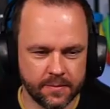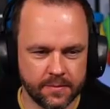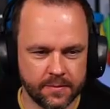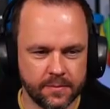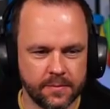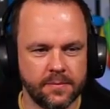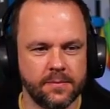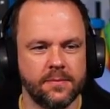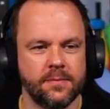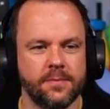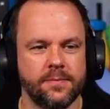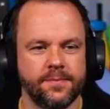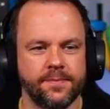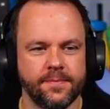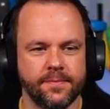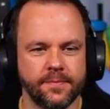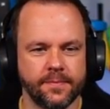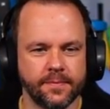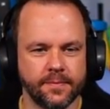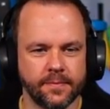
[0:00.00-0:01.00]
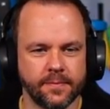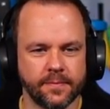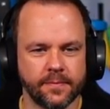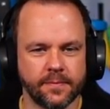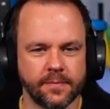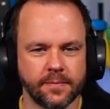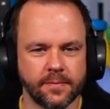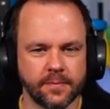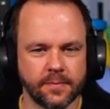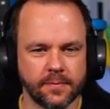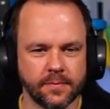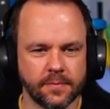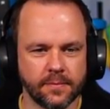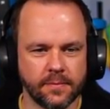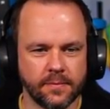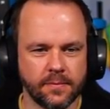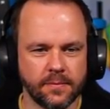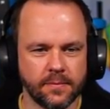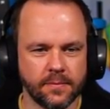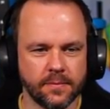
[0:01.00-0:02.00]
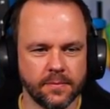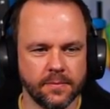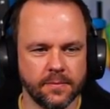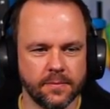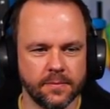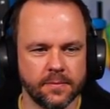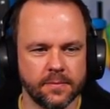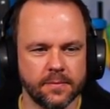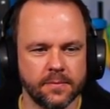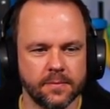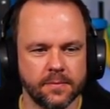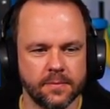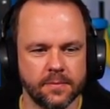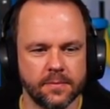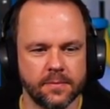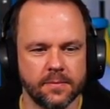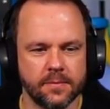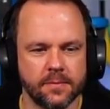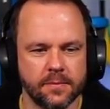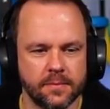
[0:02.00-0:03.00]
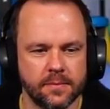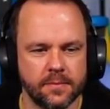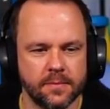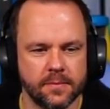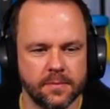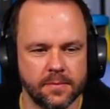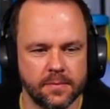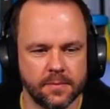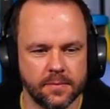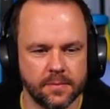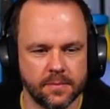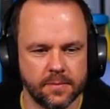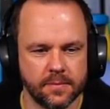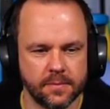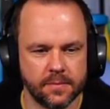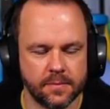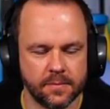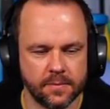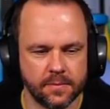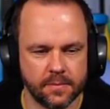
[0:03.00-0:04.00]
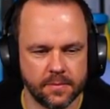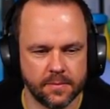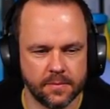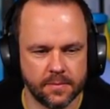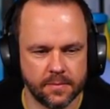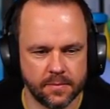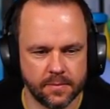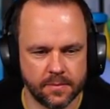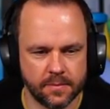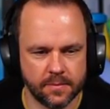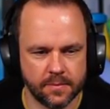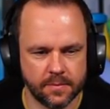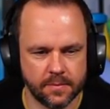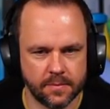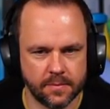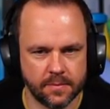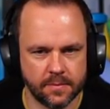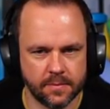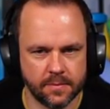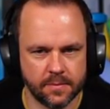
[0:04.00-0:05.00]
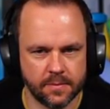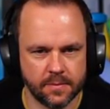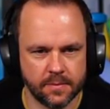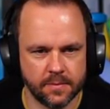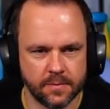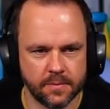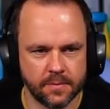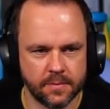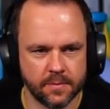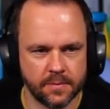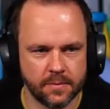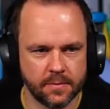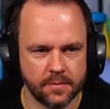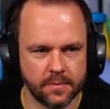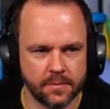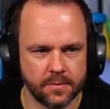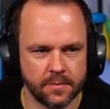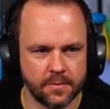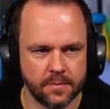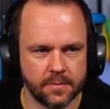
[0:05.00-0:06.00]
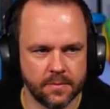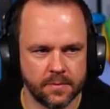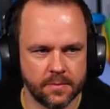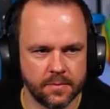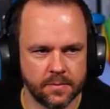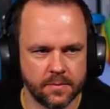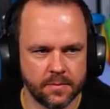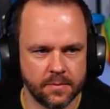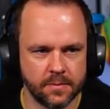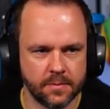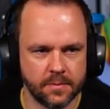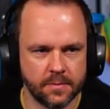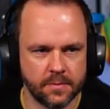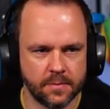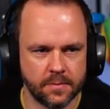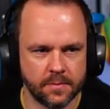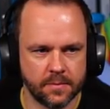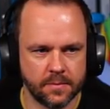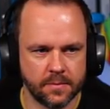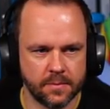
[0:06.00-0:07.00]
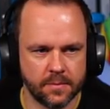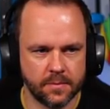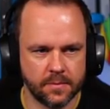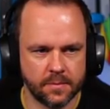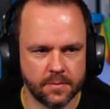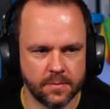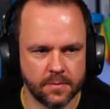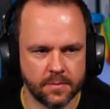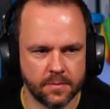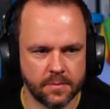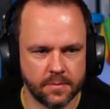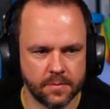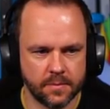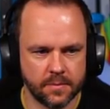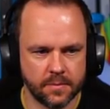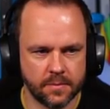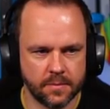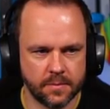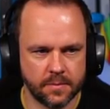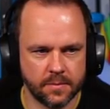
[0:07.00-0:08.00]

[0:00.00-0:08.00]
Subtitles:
The person shown says nothing.